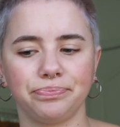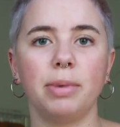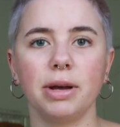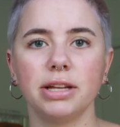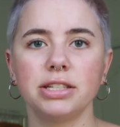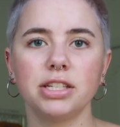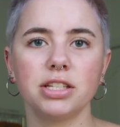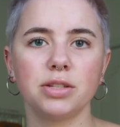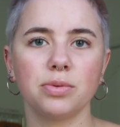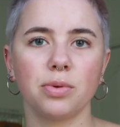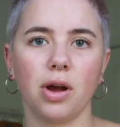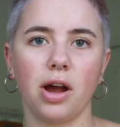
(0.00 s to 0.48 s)
The
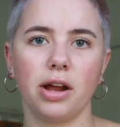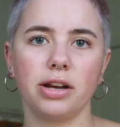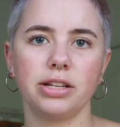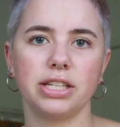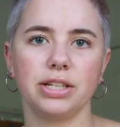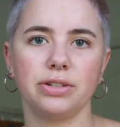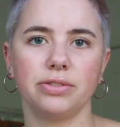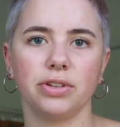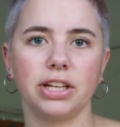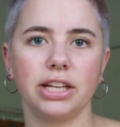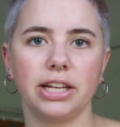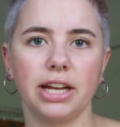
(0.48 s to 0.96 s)
buses were
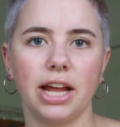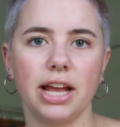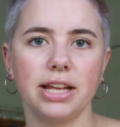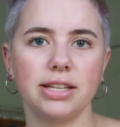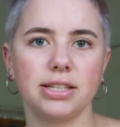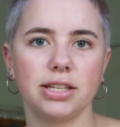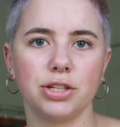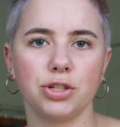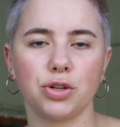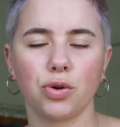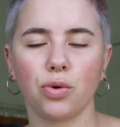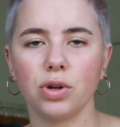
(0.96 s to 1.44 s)
honestly really
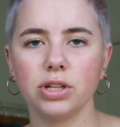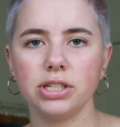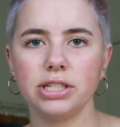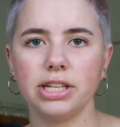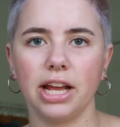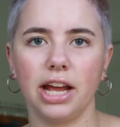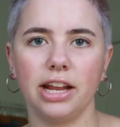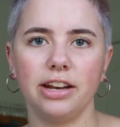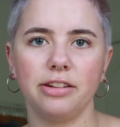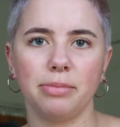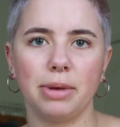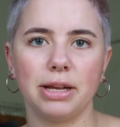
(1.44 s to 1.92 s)
nice, and towards
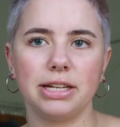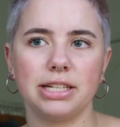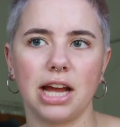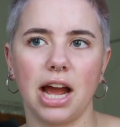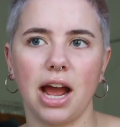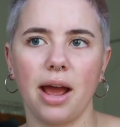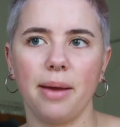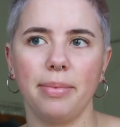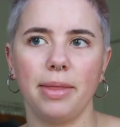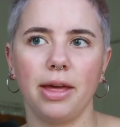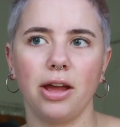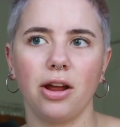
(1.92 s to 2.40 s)
the end of my
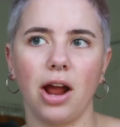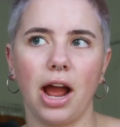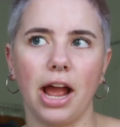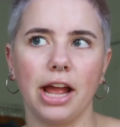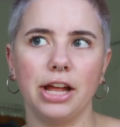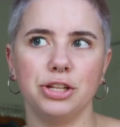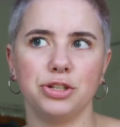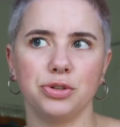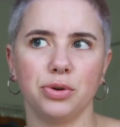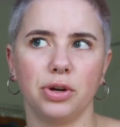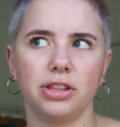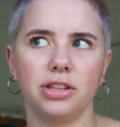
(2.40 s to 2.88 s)
time there I
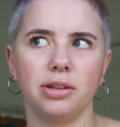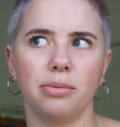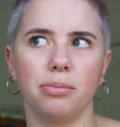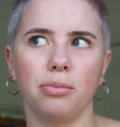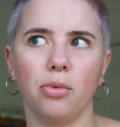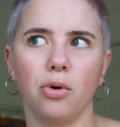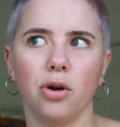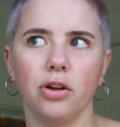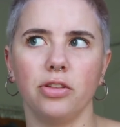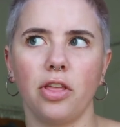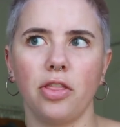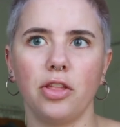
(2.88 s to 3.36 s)
enjoyed them
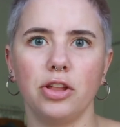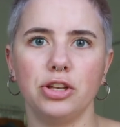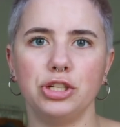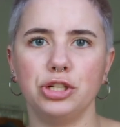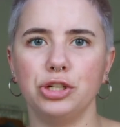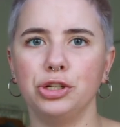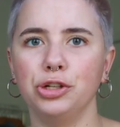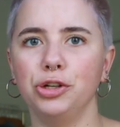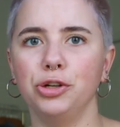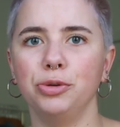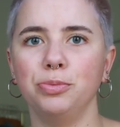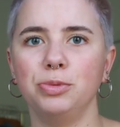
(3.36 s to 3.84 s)
more than the
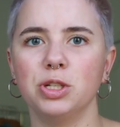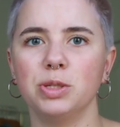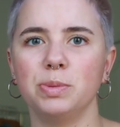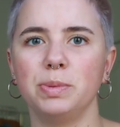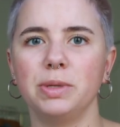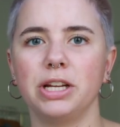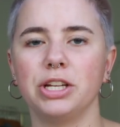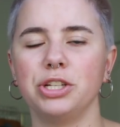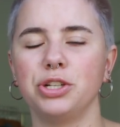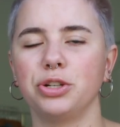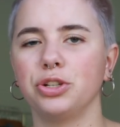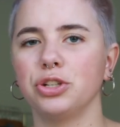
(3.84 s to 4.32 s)
tube, just
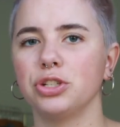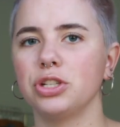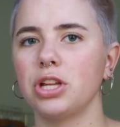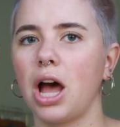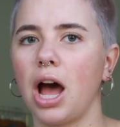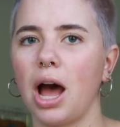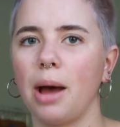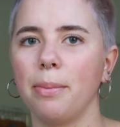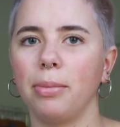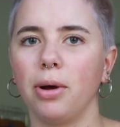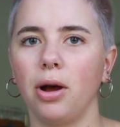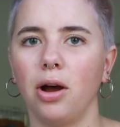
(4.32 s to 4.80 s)
because you could just
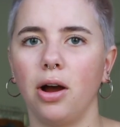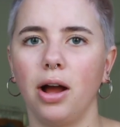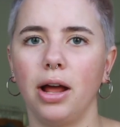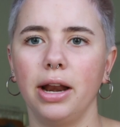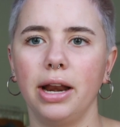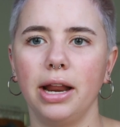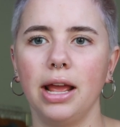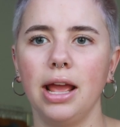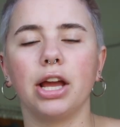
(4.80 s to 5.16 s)
hop on.